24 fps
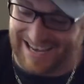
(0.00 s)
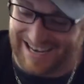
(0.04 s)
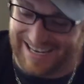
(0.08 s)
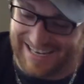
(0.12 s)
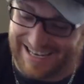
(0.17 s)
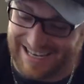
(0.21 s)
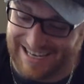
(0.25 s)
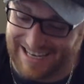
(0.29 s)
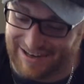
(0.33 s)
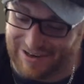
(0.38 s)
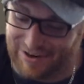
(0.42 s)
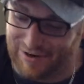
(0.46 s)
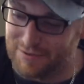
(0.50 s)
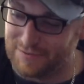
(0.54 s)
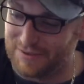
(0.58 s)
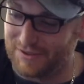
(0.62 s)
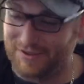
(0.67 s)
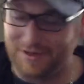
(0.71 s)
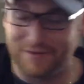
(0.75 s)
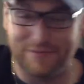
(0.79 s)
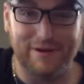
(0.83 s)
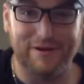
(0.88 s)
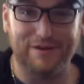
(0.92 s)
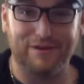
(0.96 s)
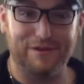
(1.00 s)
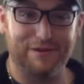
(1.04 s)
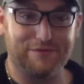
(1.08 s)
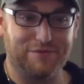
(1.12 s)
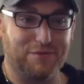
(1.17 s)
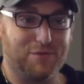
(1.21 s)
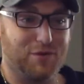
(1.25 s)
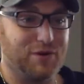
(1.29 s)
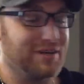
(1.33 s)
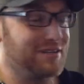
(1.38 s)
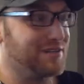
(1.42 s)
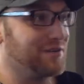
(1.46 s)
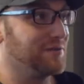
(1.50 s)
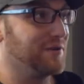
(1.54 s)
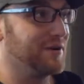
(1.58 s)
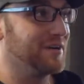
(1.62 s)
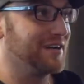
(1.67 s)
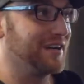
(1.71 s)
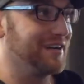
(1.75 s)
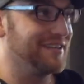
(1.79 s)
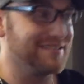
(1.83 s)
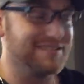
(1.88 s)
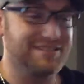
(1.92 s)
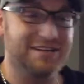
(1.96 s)
I got home a little bit early from work to work
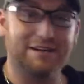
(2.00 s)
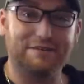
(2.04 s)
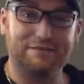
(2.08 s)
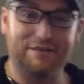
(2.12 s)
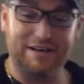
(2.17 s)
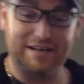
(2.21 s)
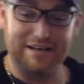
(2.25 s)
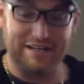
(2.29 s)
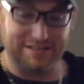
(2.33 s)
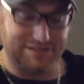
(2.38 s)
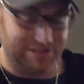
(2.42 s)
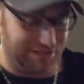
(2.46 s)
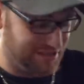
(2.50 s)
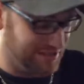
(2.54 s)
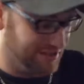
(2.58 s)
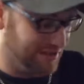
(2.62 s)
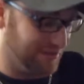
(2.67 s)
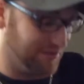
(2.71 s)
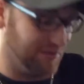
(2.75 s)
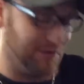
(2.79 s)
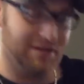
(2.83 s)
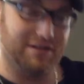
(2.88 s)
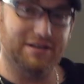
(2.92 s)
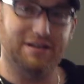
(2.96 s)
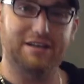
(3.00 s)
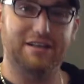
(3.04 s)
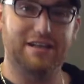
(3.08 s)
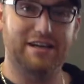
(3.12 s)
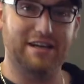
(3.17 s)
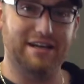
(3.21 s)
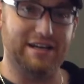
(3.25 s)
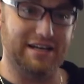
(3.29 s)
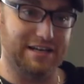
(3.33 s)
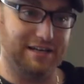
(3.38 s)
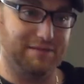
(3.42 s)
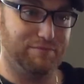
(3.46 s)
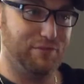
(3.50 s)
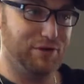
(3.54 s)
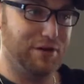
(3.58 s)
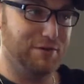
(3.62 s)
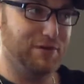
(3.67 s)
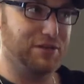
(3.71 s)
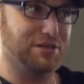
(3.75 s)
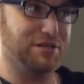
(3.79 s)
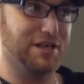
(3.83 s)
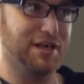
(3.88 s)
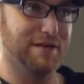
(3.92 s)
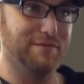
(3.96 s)
on stuff, and I just started working on that, and I pretty
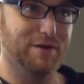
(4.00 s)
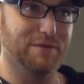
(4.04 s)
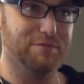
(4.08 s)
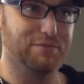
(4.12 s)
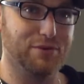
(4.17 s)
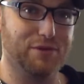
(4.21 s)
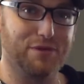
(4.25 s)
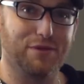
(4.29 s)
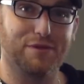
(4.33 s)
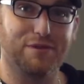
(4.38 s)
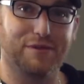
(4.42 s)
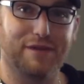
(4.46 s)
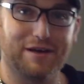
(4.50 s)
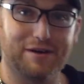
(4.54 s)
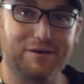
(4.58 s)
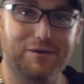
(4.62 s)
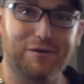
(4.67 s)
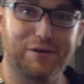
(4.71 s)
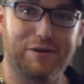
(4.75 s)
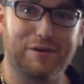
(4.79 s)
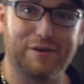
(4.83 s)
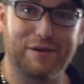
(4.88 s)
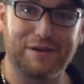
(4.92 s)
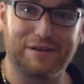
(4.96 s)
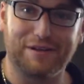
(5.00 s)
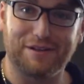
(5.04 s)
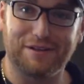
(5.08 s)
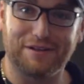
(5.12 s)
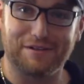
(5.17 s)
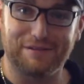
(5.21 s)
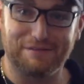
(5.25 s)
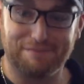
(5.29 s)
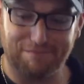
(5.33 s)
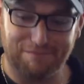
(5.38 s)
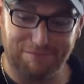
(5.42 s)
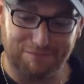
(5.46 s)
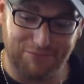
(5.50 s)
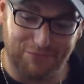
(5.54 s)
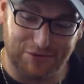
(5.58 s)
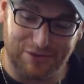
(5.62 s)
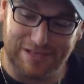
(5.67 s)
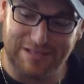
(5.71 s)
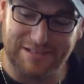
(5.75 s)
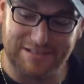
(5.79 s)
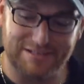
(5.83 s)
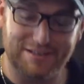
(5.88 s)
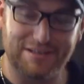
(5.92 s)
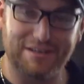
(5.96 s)
much came up with that whole thing
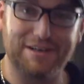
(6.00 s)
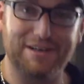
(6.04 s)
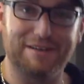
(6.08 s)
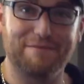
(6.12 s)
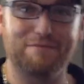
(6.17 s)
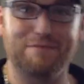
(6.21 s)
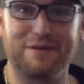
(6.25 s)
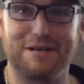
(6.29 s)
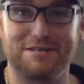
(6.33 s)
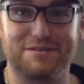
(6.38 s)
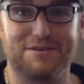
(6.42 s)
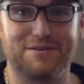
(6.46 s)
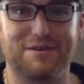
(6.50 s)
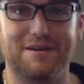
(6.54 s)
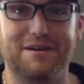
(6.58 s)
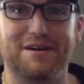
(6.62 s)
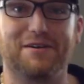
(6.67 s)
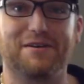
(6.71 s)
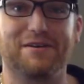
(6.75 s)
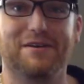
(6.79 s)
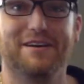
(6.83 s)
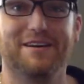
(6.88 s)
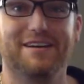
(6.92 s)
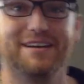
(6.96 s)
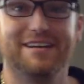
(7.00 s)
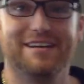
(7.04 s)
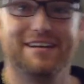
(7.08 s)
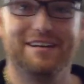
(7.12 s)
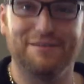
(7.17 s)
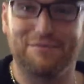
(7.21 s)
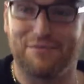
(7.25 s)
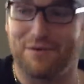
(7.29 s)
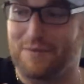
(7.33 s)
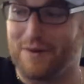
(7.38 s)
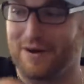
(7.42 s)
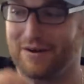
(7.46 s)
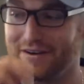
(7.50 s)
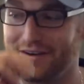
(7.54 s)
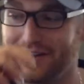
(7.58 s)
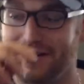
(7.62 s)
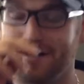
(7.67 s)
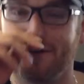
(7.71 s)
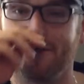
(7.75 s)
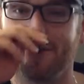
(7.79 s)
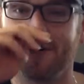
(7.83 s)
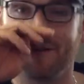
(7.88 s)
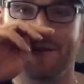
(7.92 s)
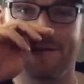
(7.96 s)
last night, messing around for about an
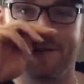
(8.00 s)
hour or